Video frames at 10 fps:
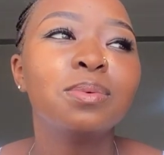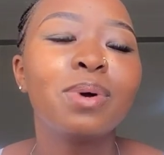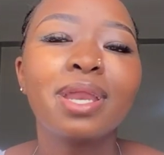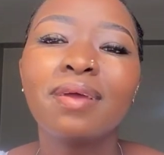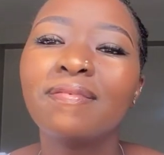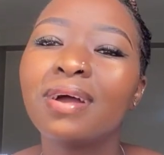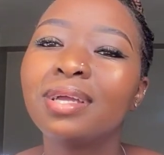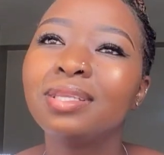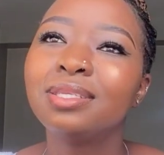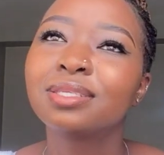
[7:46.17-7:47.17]
What have
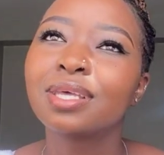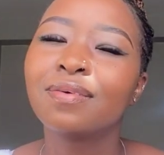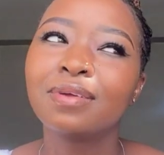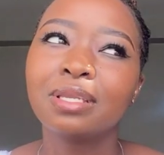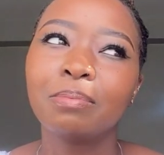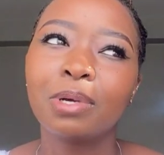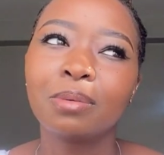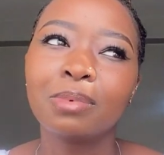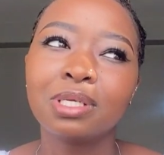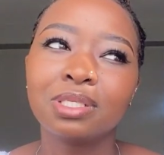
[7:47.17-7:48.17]
I discovered
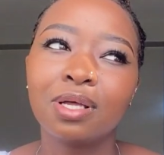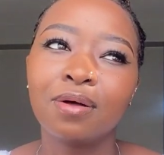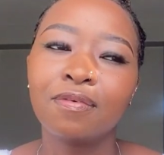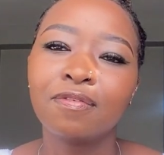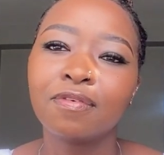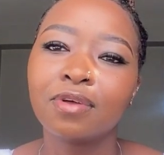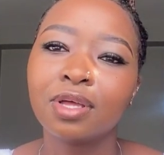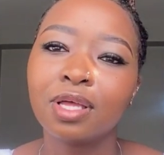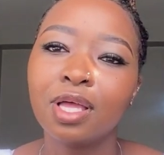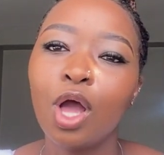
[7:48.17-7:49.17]
about myself?
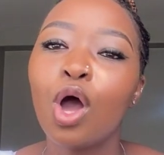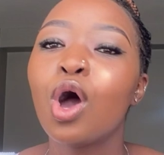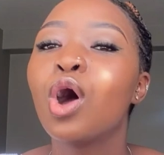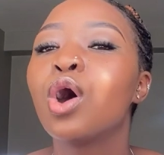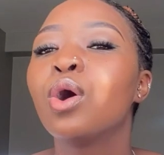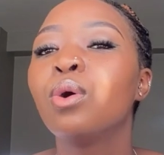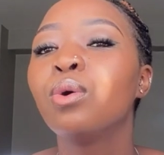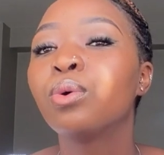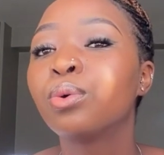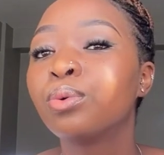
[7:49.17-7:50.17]

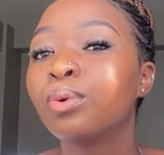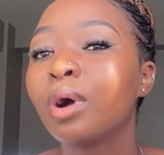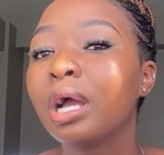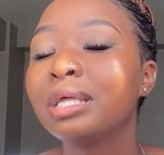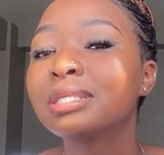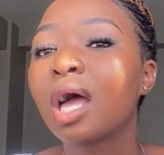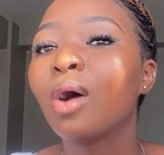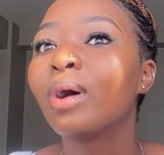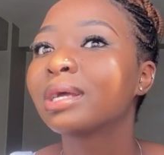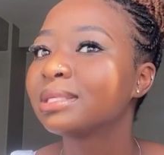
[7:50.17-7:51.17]
Oh, it's
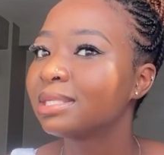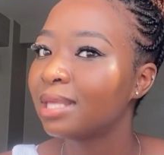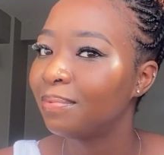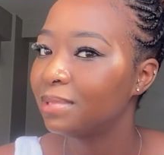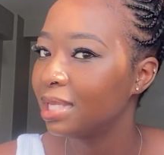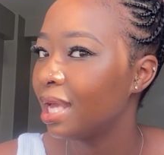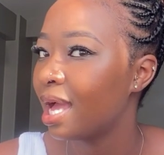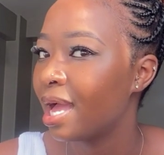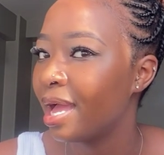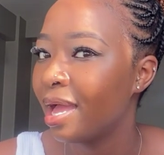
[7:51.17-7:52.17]
how accepting
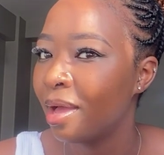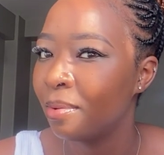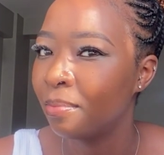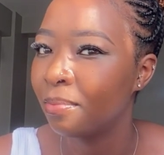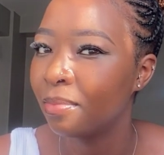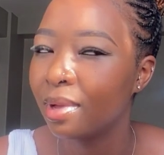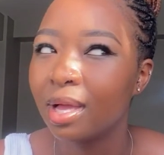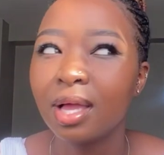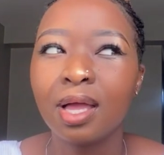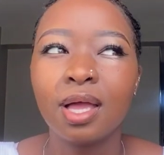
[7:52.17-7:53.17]
I am.
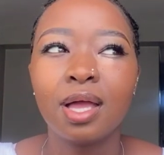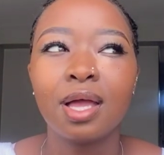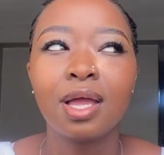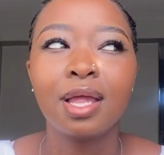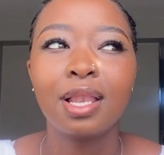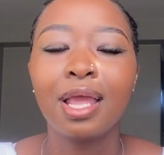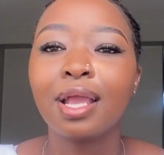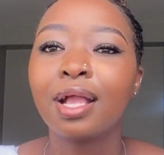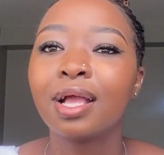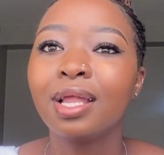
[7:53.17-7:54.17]

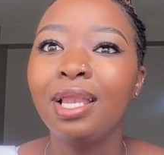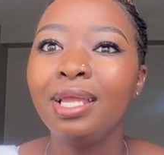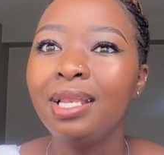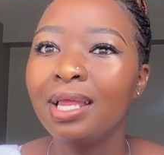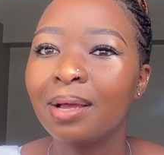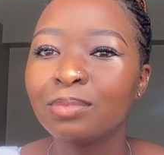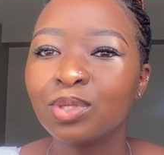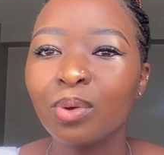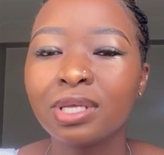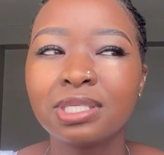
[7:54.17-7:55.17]
Like, lately I'm
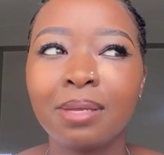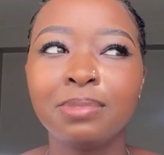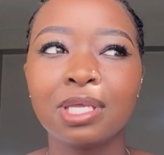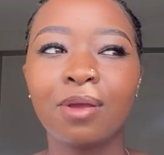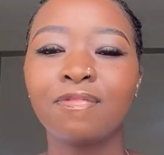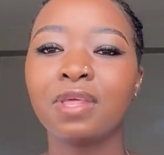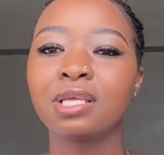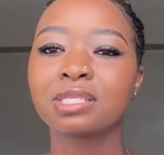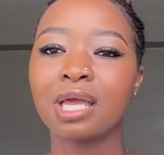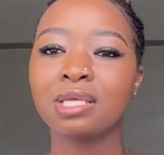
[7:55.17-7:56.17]
so accepting of
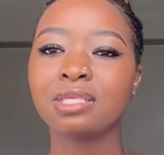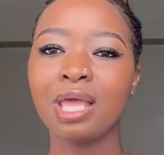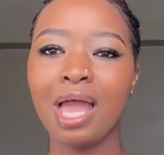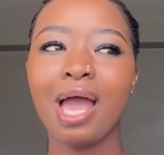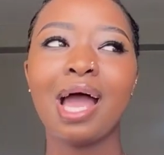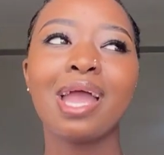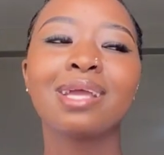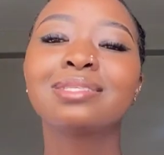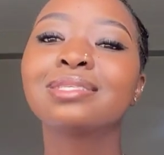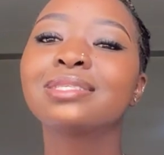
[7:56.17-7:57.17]
things, guys. I
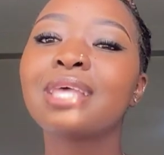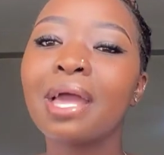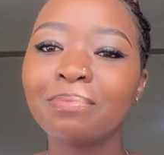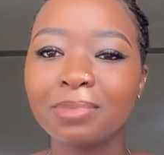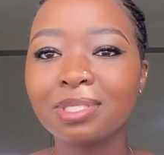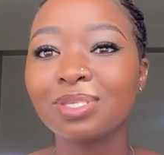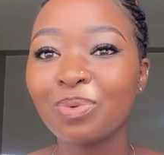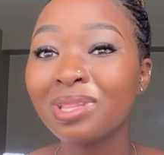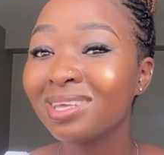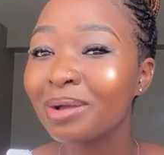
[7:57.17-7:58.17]
accept. So
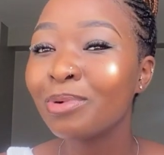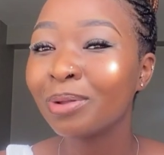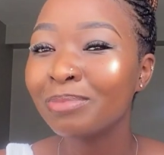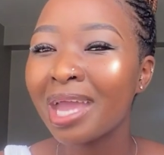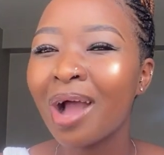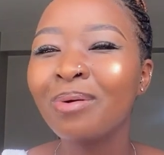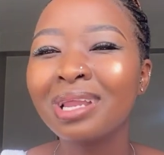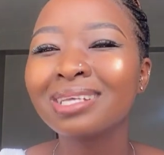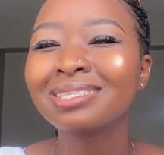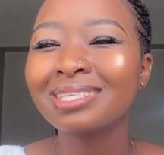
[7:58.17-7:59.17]
one thing about me, I will
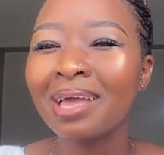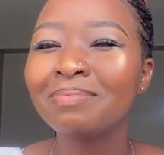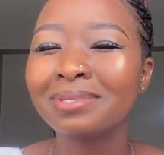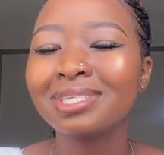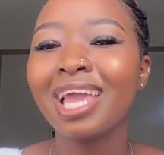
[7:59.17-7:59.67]
accept.